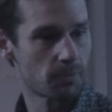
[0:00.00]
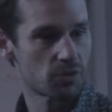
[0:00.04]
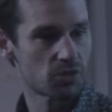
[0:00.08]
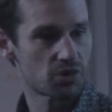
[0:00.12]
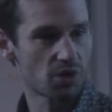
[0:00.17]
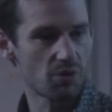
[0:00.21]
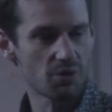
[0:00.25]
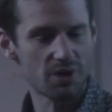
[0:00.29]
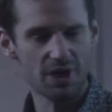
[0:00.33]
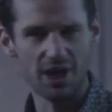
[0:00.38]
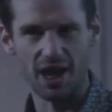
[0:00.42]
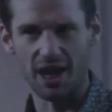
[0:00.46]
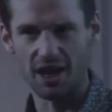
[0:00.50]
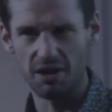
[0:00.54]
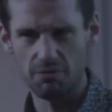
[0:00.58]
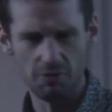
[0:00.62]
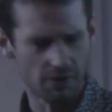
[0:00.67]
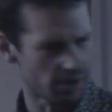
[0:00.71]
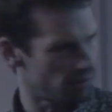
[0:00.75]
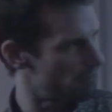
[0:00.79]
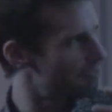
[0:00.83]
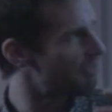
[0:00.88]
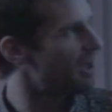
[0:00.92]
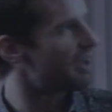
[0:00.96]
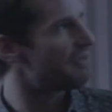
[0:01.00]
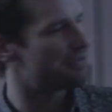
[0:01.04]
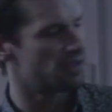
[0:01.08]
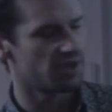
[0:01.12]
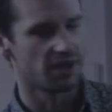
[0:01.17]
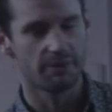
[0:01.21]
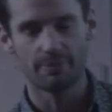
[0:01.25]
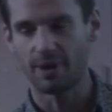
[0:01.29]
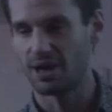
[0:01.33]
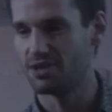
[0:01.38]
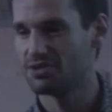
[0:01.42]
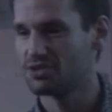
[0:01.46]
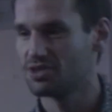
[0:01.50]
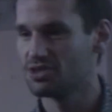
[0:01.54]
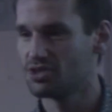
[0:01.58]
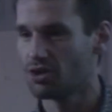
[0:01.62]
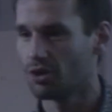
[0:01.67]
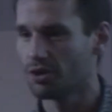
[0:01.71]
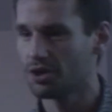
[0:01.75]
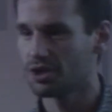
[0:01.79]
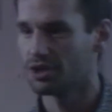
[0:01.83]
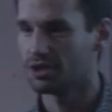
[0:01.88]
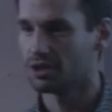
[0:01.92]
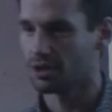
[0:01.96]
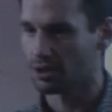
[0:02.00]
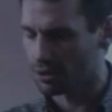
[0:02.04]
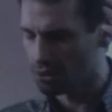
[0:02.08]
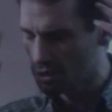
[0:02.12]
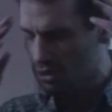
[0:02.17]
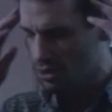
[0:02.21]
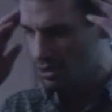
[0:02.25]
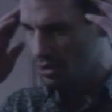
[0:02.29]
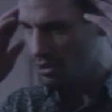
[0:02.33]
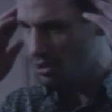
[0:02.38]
So, okay, I think back to Donny, and